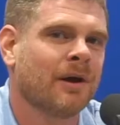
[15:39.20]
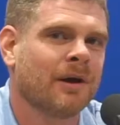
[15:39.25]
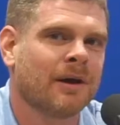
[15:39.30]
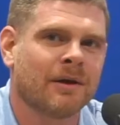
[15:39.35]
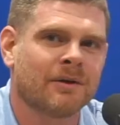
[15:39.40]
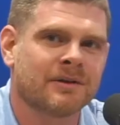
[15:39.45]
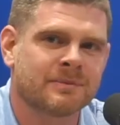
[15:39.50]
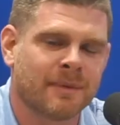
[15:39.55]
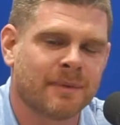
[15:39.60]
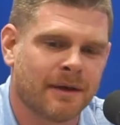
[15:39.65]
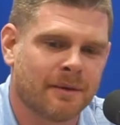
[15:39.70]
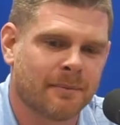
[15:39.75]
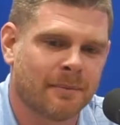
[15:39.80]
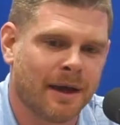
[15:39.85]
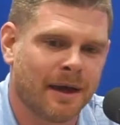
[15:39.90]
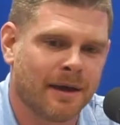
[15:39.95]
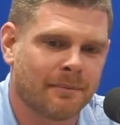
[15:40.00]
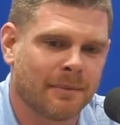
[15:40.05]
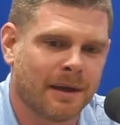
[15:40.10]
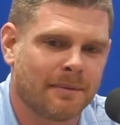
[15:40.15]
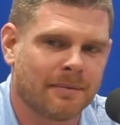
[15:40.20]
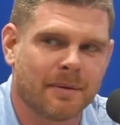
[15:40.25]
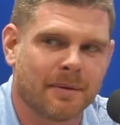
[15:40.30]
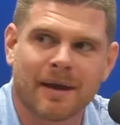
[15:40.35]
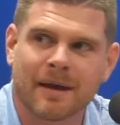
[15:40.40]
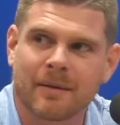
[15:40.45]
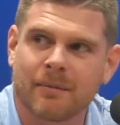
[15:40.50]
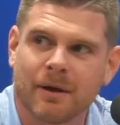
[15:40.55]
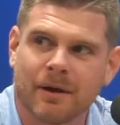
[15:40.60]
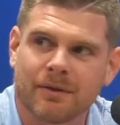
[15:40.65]
we spent maybe about a
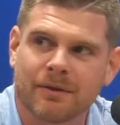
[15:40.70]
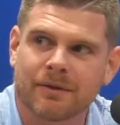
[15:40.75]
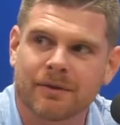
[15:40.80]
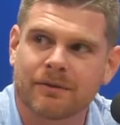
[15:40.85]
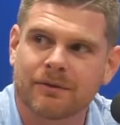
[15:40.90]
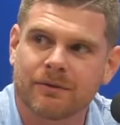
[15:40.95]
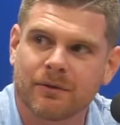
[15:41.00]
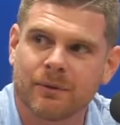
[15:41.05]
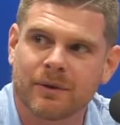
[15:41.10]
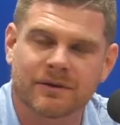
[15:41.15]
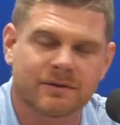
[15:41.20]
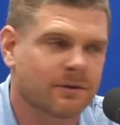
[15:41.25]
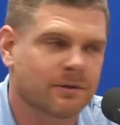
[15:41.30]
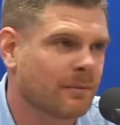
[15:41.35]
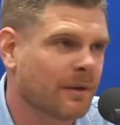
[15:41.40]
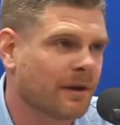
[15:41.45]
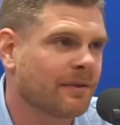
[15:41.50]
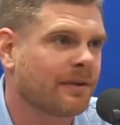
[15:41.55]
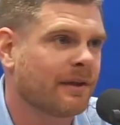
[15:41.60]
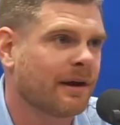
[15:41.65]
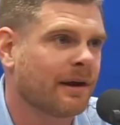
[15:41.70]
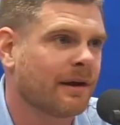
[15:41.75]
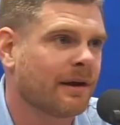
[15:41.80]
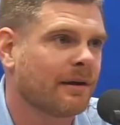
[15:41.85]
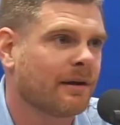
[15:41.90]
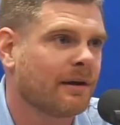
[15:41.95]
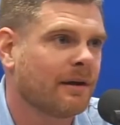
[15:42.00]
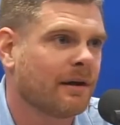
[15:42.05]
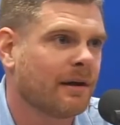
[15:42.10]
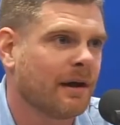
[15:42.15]
month, 2 weeks to a month there,
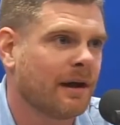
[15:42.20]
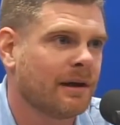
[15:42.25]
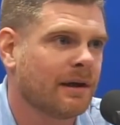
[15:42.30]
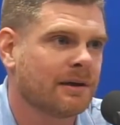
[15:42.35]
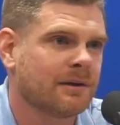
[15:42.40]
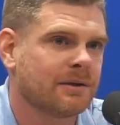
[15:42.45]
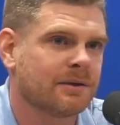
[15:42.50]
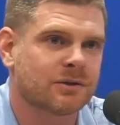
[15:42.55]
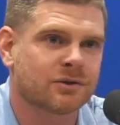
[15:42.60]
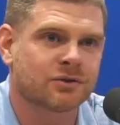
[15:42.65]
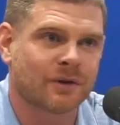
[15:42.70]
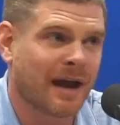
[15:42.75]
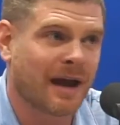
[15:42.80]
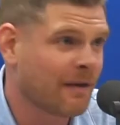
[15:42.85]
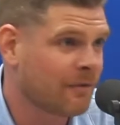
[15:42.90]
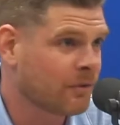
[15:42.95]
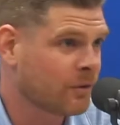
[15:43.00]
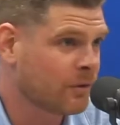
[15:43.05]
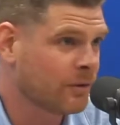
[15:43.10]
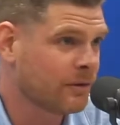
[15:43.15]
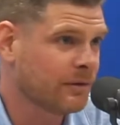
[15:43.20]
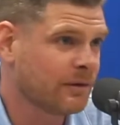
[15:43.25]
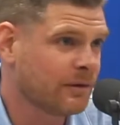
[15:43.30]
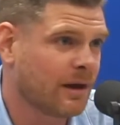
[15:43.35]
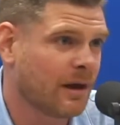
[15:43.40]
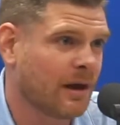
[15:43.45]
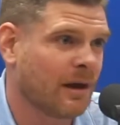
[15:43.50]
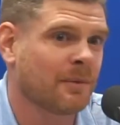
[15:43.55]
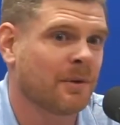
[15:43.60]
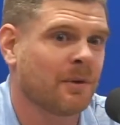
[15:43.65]
and traveled.
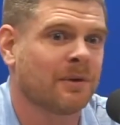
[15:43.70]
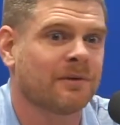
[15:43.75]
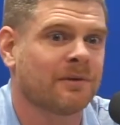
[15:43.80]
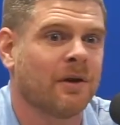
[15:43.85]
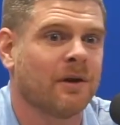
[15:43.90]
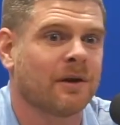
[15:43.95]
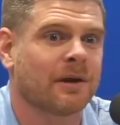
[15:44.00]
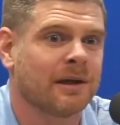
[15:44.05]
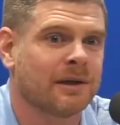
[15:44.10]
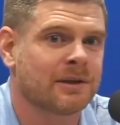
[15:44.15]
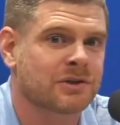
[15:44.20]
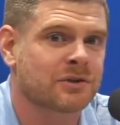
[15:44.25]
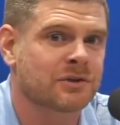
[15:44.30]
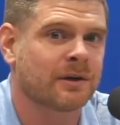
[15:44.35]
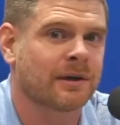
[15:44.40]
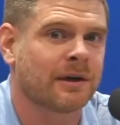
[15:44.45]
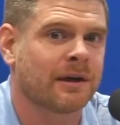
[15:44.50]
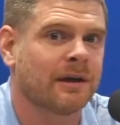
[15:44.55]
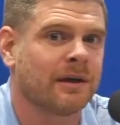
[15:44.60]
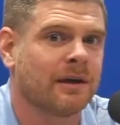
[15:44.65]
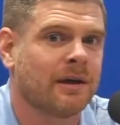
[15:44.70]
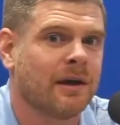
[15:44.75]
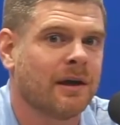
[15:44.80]
You want to talk history?